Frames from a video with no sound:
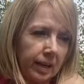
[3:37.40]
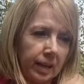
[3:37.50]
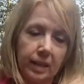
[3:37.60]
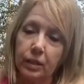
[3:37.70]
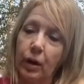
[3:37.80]

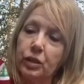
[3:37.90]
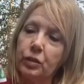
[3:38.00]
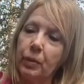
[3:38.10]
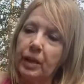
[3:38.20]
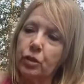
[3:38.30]
So I just
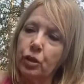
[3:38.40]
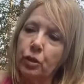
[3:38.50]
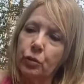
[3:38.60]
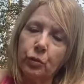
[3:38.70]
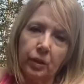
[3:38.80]
made
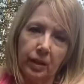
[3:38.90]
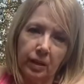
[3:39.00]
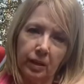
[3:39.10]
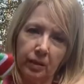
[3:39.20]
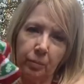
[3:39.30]
2
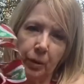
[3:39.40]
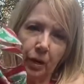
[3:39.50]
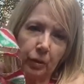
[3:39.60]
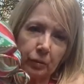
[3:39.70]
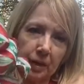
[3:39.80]

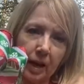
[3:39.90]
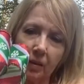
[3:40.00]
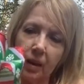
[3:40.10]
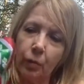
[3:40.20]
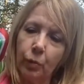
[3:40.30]
bows out of
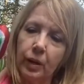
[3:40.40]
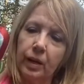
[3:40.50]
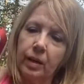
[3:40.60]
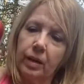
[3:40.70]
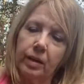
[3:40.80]
that
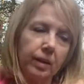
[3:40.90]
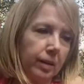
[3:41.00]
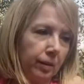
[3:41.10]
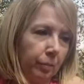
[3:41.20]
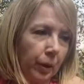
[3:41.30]
one
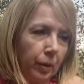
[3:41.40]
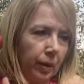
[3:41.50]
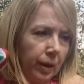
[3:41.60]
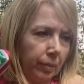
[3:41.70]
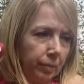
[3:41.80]

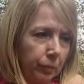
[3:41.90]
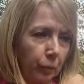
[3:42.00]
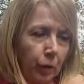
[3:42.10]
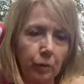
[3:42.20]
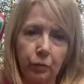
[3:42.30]

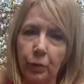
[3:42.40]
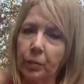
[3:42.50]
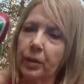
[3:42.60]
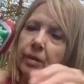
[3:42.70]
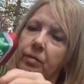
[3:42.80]
roll of
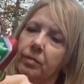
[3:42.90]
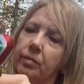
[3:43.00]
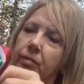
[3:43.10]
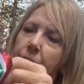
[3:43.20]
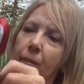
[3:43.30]
ribbon
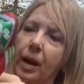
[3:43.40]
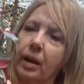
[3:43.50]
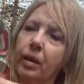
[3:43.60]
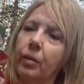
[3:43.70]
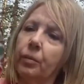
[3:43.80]
from At
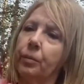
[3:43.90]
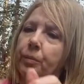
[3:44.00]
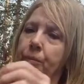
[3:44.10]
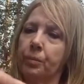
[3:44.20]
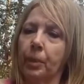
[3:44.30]
Home.
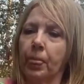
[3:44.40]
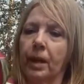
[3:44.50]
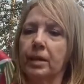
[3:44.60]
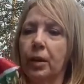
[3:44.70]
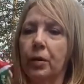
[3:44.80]

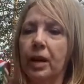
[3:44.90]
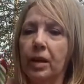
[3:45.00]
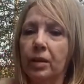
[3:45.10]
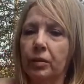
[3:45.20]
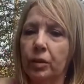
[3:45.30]
So
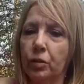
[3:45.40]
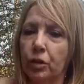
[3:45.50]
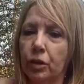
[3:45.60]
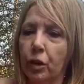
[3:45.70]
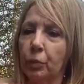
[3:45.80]
now you just
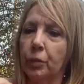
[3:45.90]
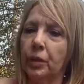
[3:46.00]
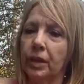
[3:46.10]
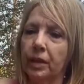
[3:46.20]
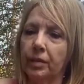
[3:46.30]
start
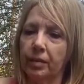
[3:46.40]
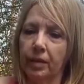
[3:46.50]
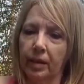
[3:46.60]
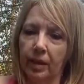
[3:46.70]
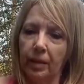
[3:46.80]
pulling.
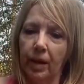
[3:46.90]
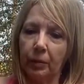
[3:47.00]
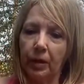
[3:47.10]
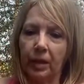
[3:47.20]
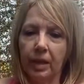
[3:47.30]
And then I'm
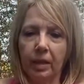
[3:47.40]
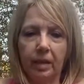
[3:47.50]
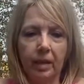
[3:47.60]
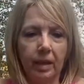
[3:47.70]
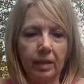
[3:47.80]
going to cut
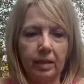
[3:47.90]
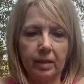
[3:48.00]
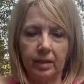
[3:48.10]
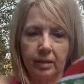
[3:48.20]
this.